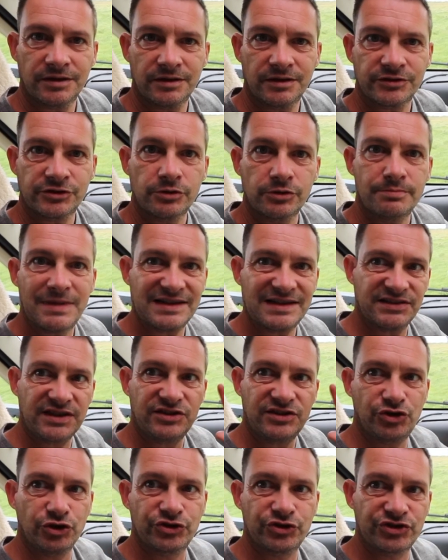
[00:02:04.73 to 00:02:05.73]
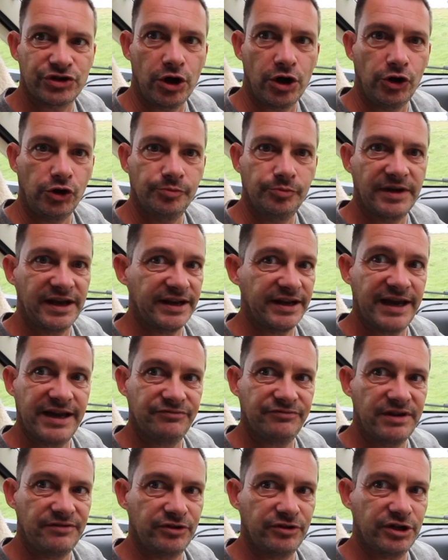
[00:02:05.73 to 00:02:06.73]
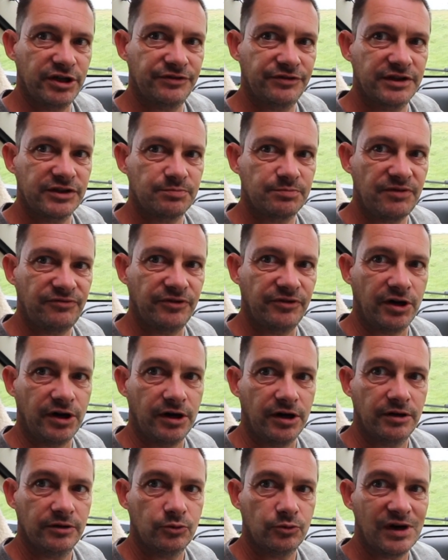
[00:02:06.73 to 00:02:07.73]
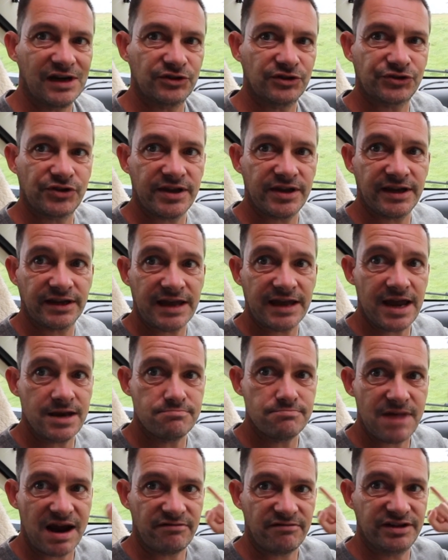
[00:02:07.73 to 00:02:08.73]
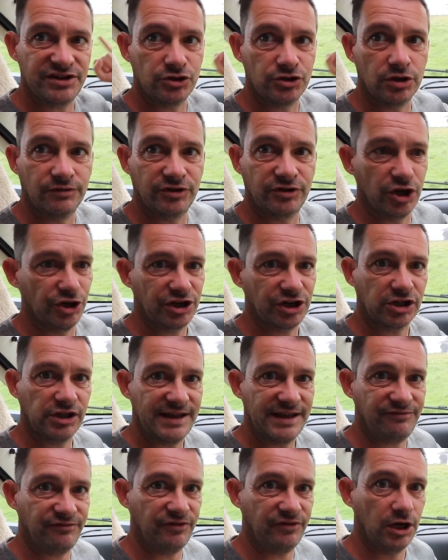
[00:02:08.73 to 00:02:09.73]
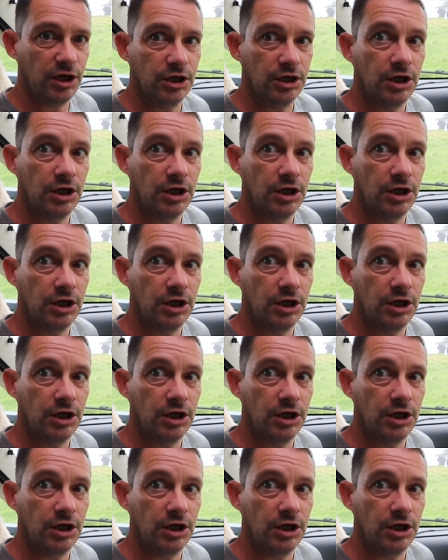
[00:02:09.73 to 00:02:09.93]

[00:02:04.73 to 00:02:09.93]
So Mazzy's just told me, and I've never heard this before, whilst they're getting married over on a cliff.